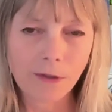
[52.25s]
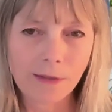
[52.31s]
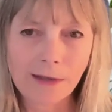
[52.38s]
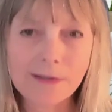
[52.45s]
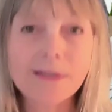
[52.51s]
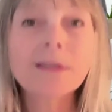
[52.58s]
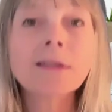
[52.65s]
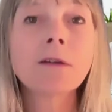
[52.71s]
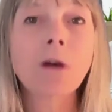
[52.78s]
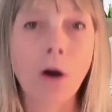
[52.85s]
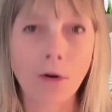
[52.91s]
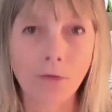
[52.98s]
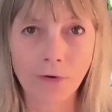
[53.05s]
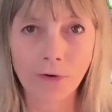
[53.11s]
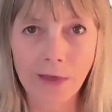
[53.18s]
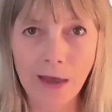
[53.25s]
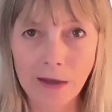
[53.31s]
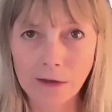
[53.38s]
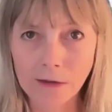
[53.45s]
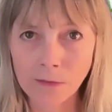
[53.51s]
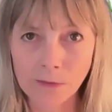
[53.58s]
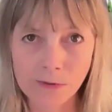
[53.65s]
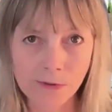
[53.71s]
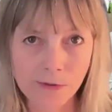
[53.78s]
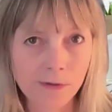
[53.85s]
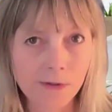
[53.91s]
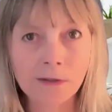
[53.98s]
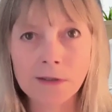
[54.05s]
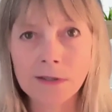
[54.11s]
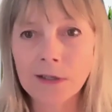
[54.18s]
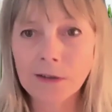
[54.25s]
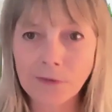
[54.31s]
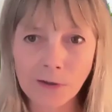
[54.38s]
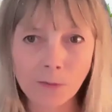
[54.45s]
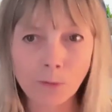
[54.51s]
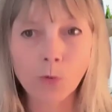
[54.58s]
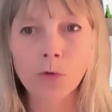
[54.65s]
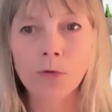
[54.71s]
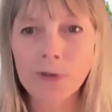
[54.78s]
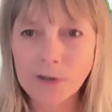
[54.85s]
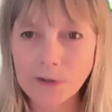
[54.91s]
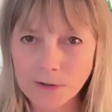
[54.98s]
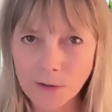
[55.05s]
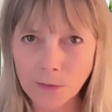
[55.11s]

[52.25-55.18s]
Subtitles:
that didn't offer that. It was in TV and movies.